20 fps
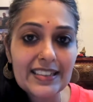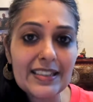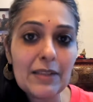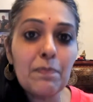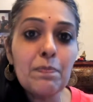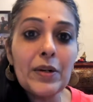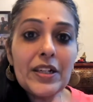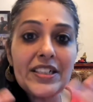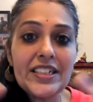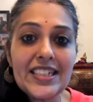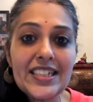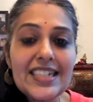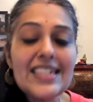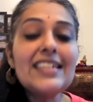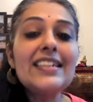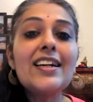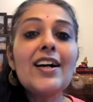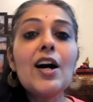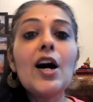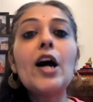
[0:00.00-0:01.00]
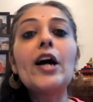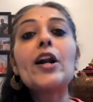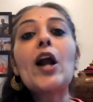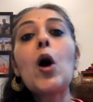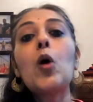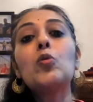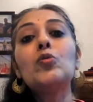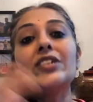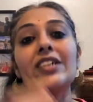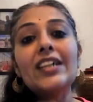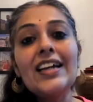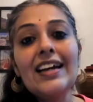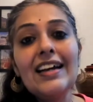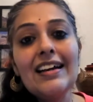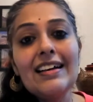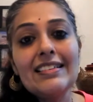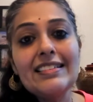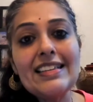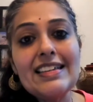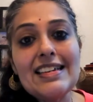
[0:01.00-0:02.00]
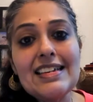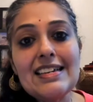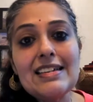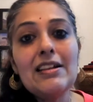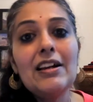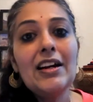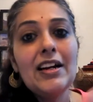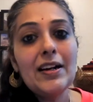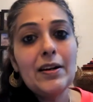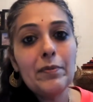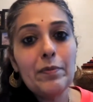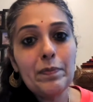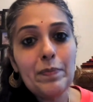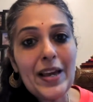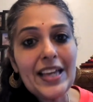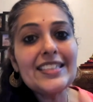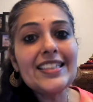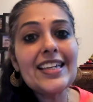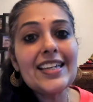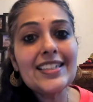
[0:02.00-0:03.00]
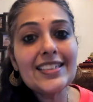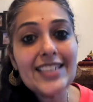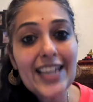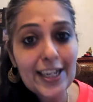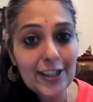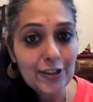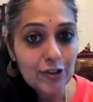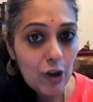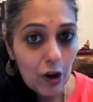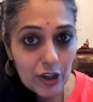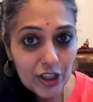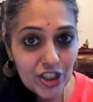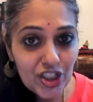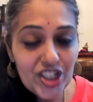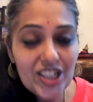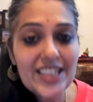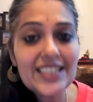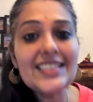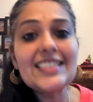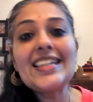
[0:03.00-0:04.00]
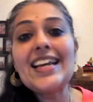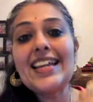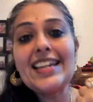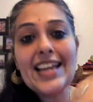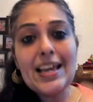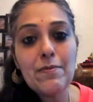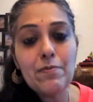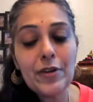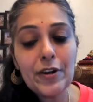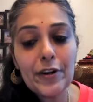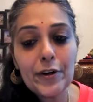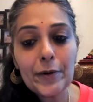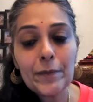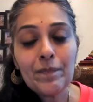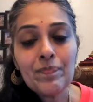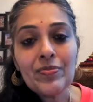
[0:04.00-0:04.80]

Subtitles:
The patina around the basic technology is the enabler.